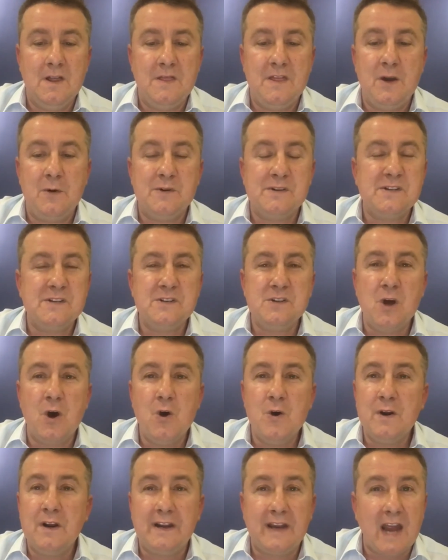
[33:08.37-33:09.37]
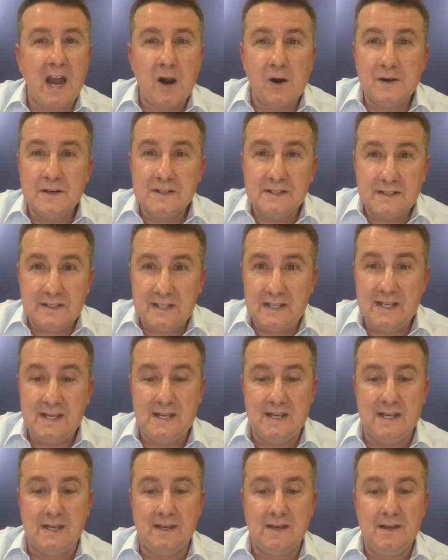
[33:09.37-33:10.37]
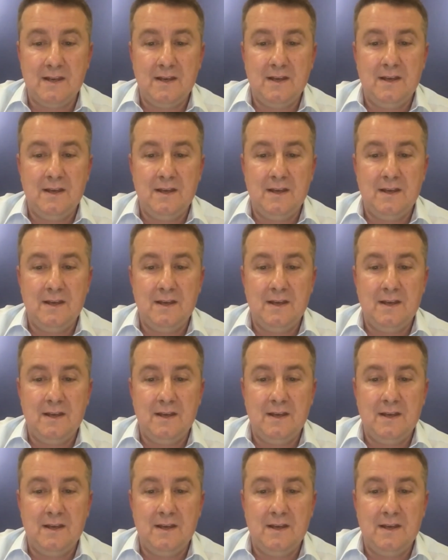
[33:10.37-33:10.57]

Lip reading: There is no guarantee